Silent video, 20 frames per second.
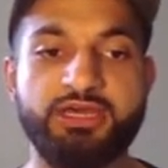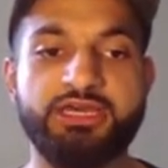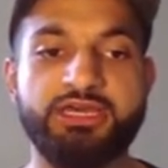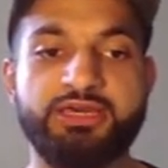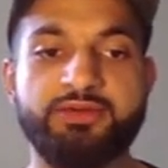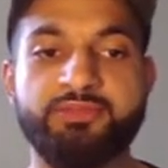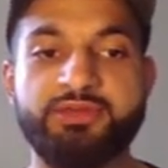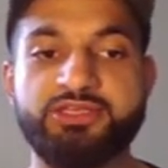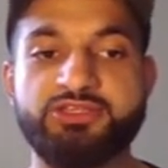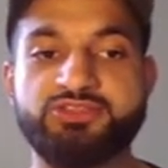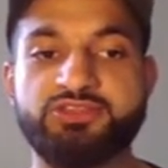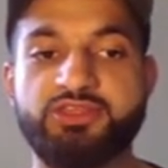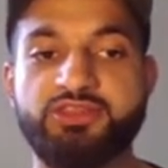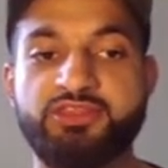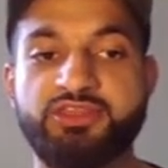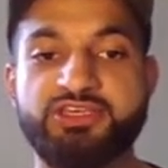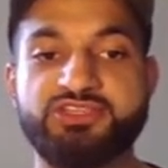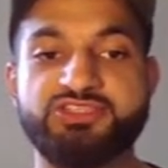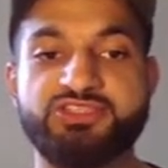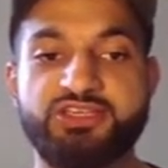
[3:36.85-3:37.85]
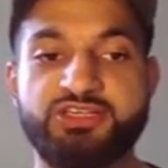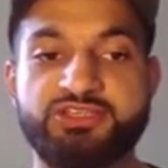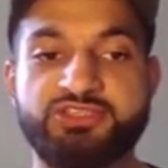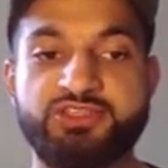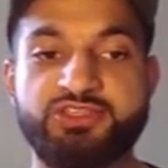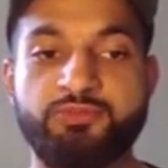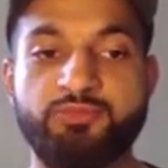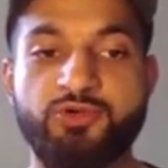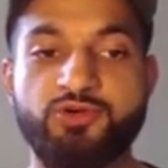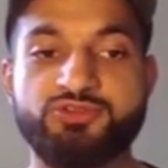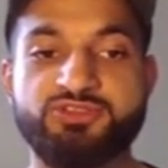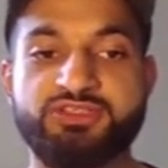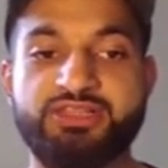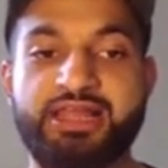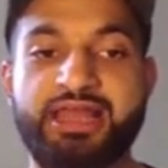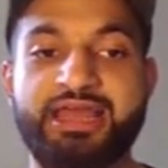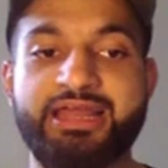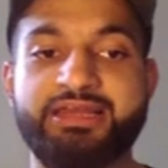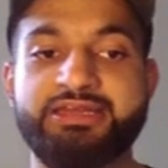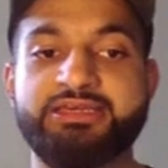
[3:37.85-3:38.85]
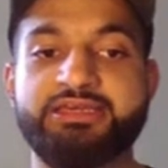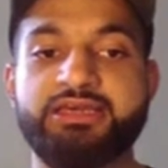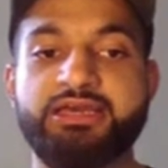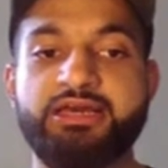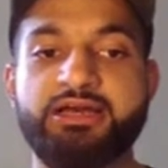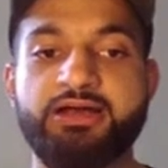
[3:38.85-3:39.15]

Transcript: It means that this is the most likely,